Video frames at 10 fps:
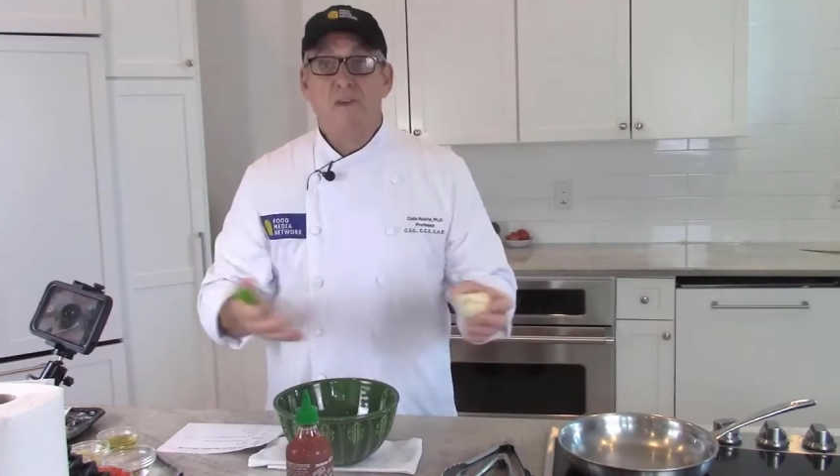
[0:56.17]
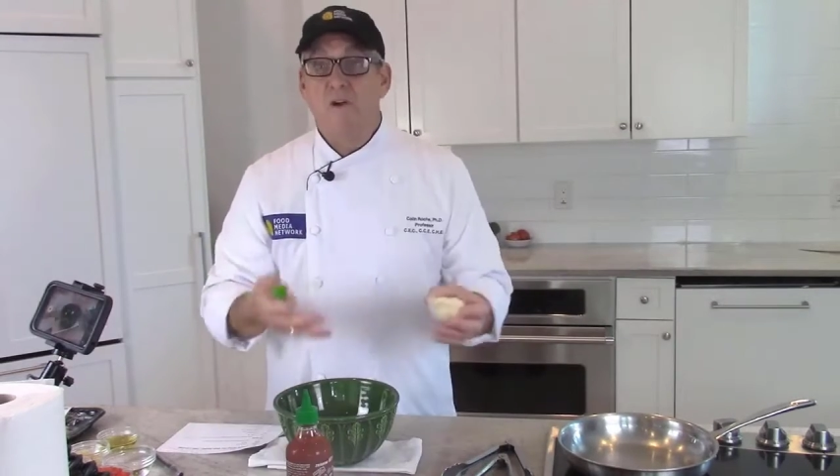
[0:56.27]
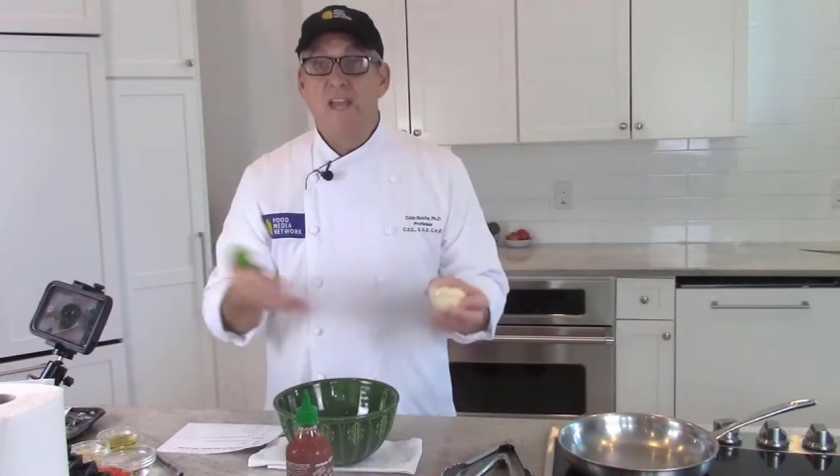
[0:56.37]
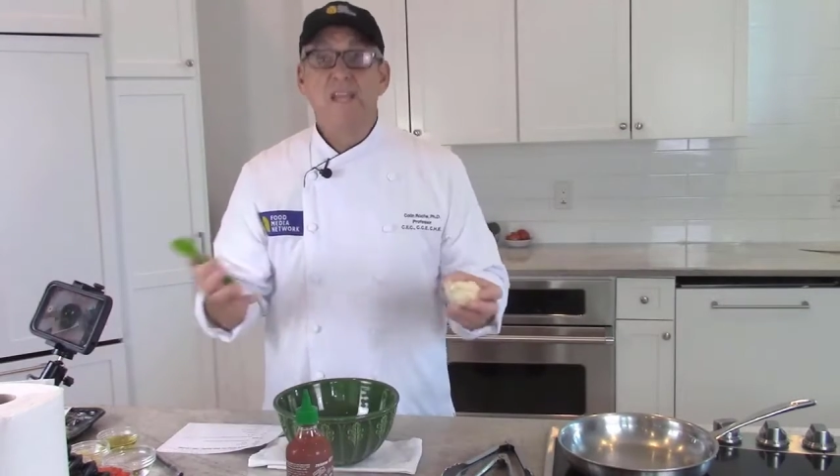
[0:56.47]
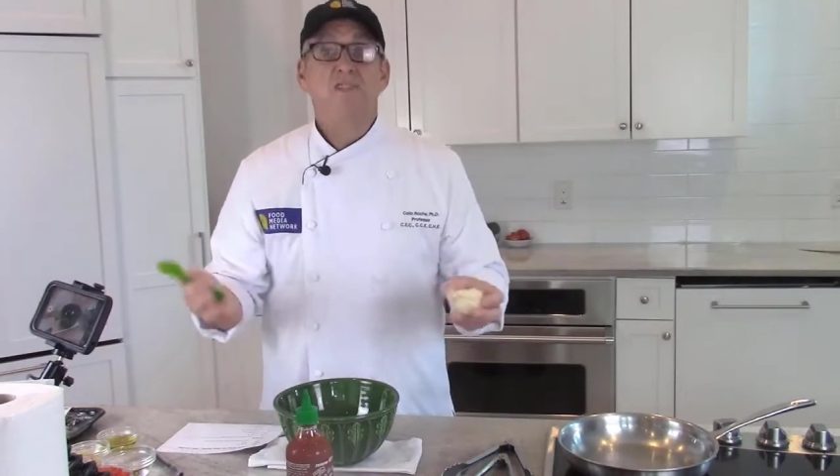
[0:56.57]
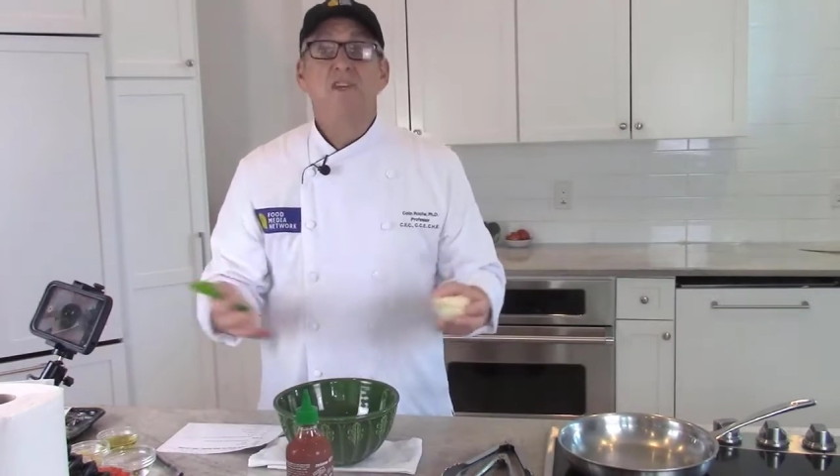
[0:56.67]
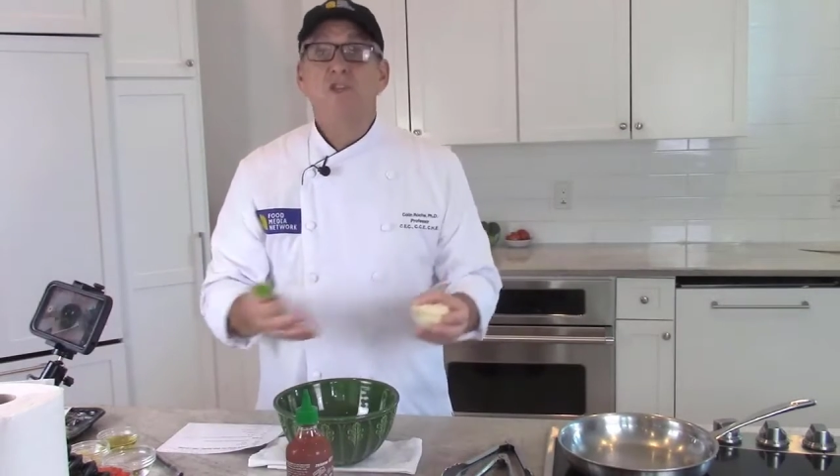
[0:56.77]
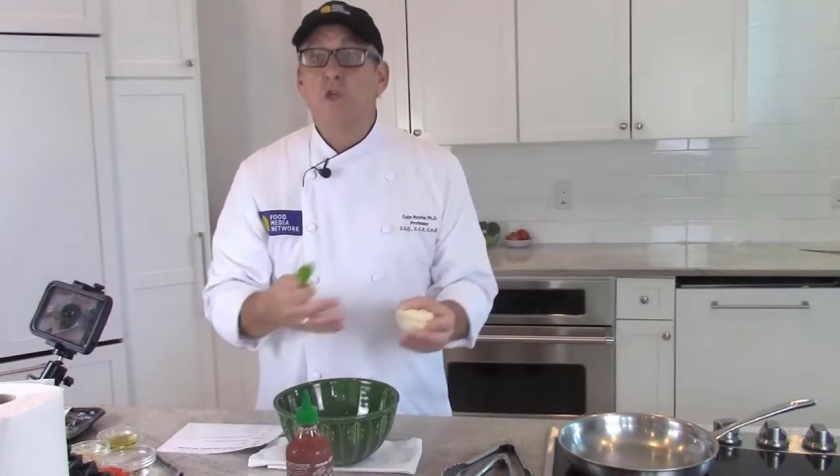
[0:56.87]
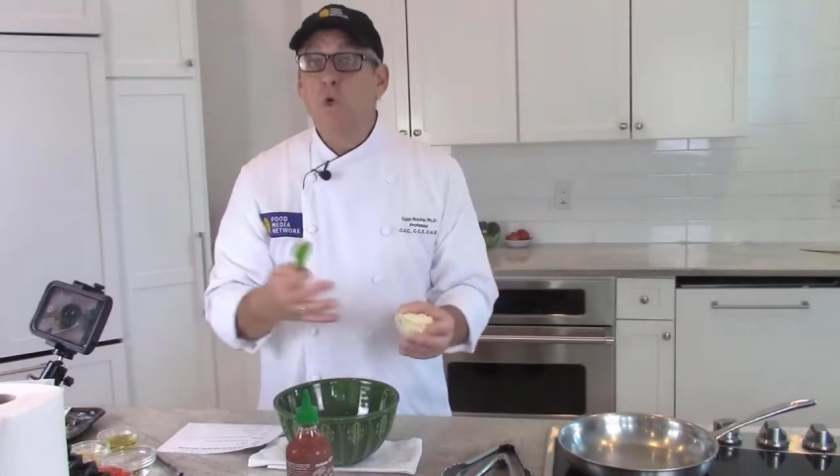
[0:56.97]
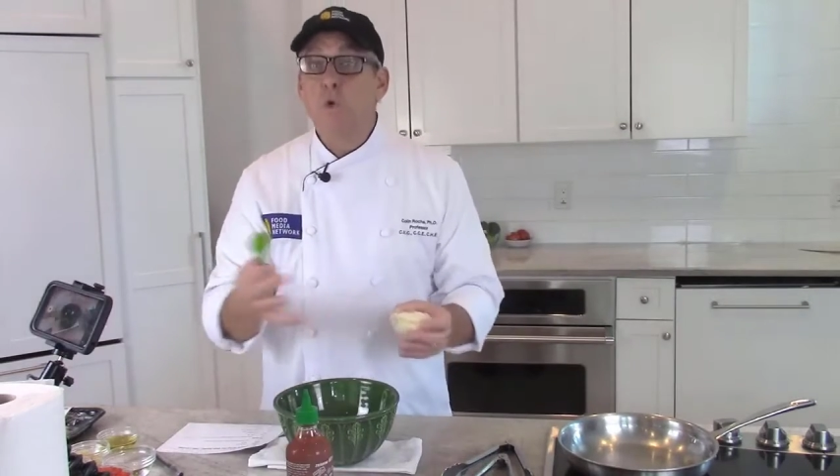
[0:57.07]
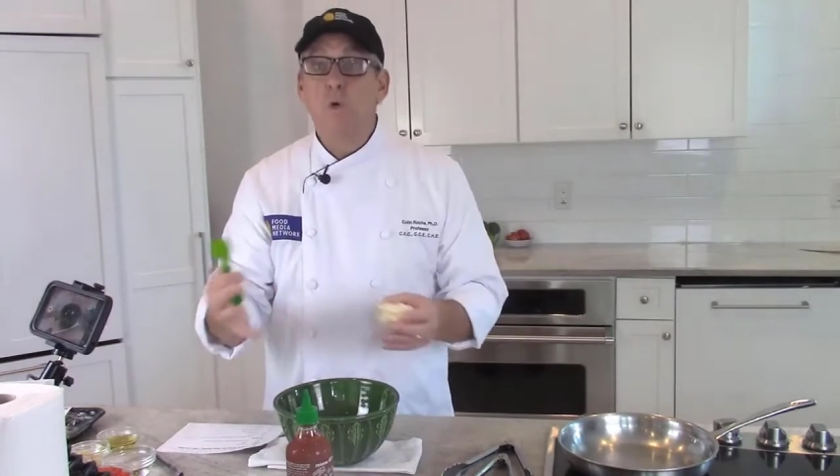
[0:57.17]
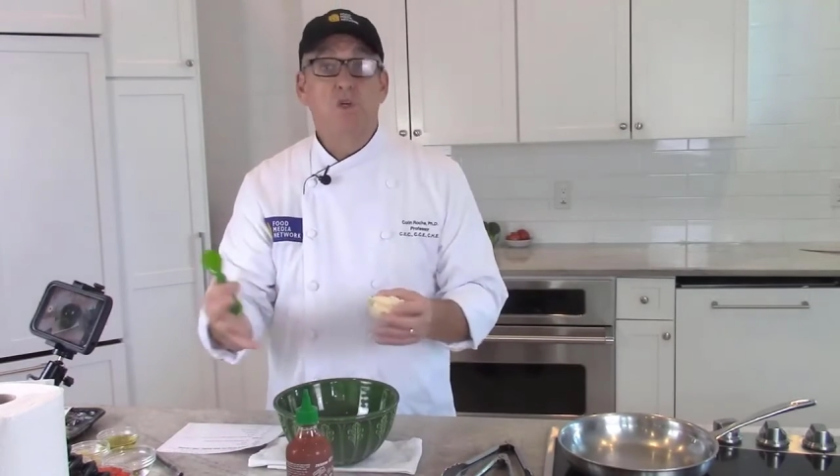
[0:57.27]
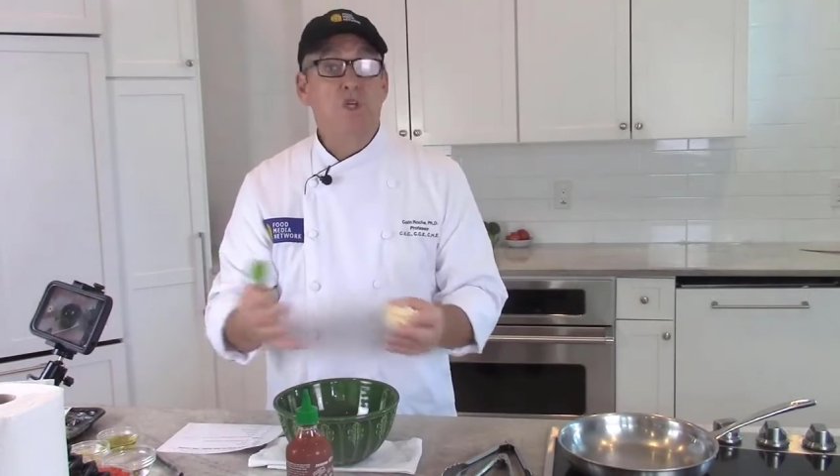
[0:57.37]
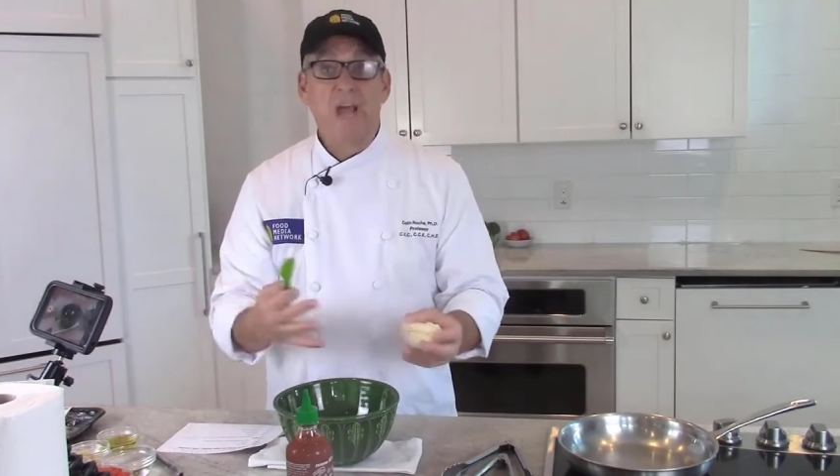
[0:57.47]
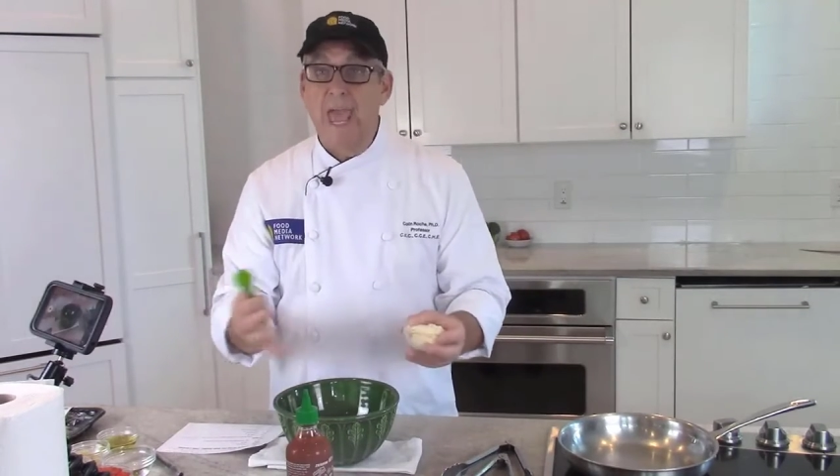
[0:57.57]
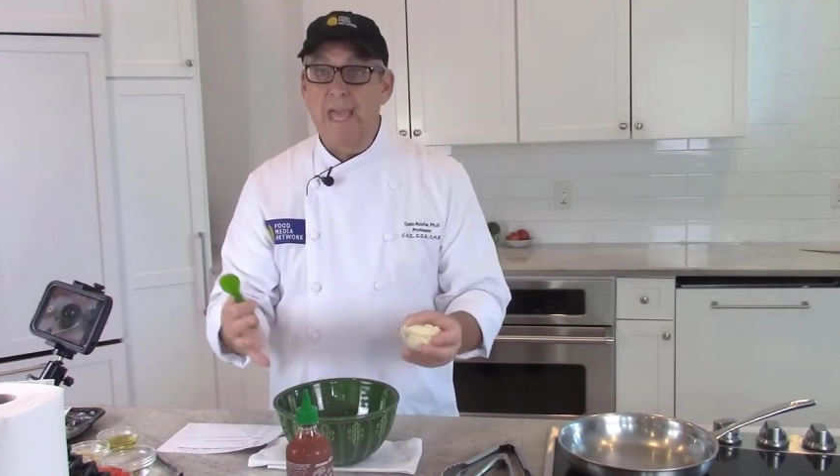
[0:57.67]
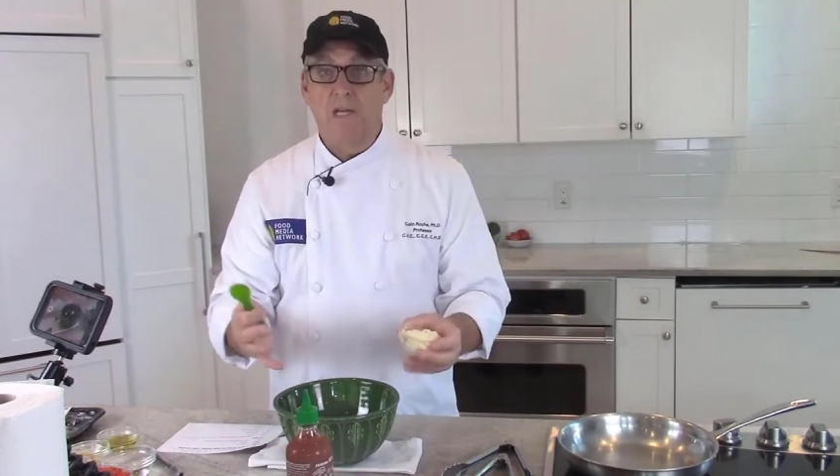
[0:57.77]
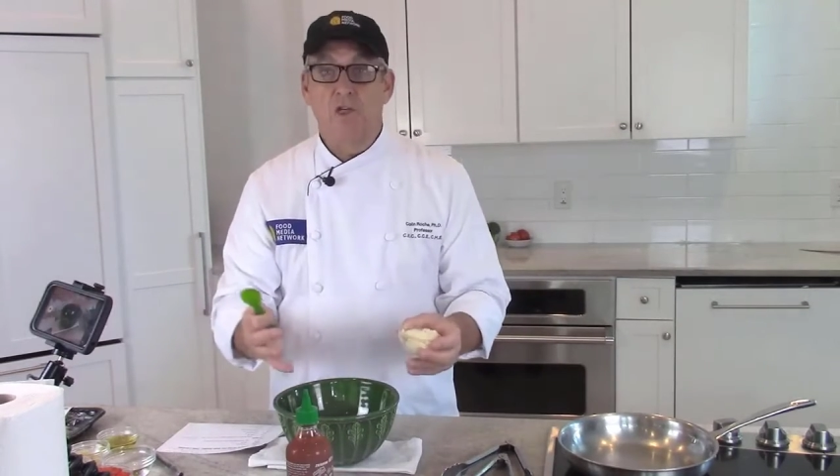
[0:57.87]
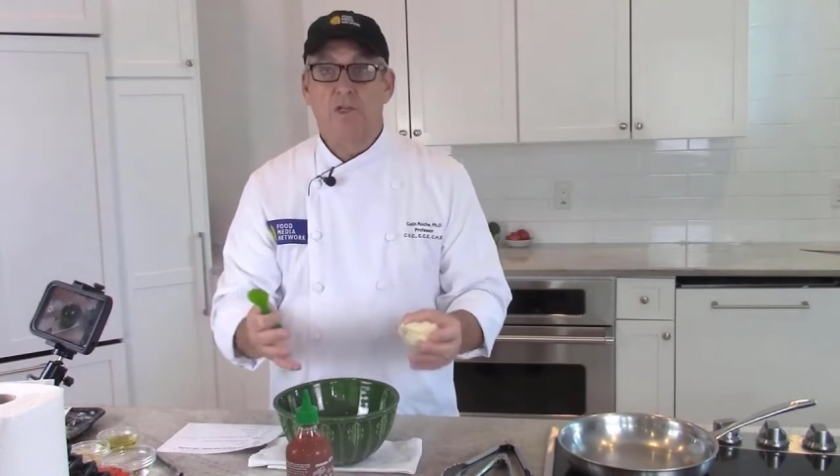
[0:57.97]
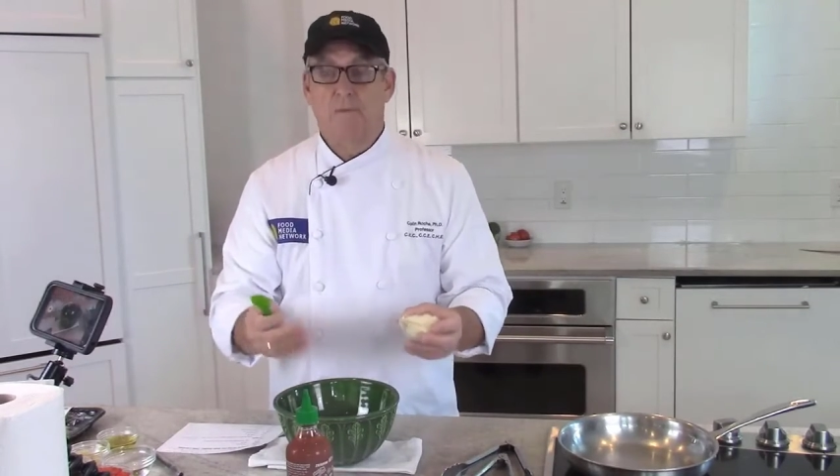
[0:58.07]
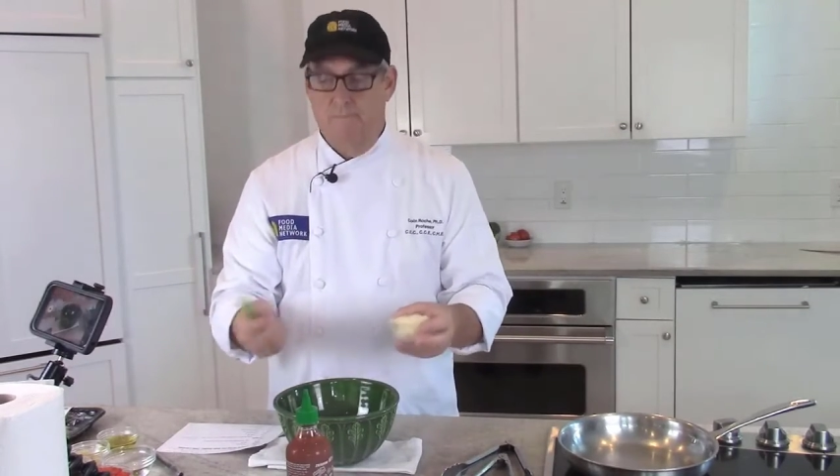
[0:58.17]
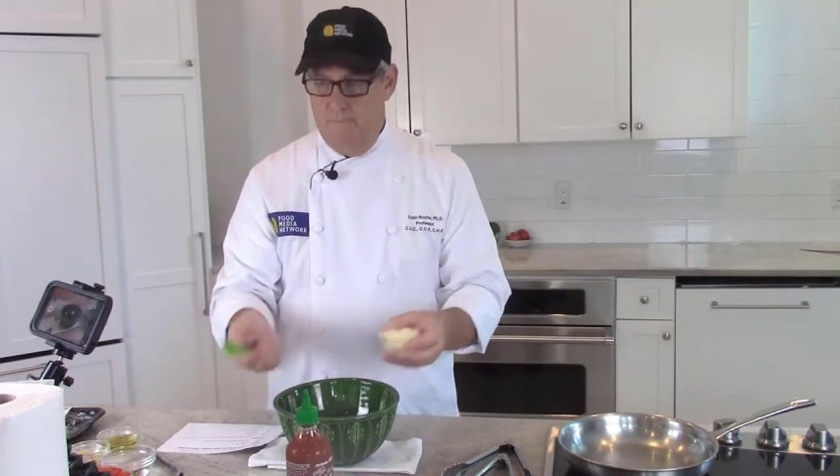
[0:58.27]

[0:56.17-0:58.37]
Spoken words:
They're easy to change.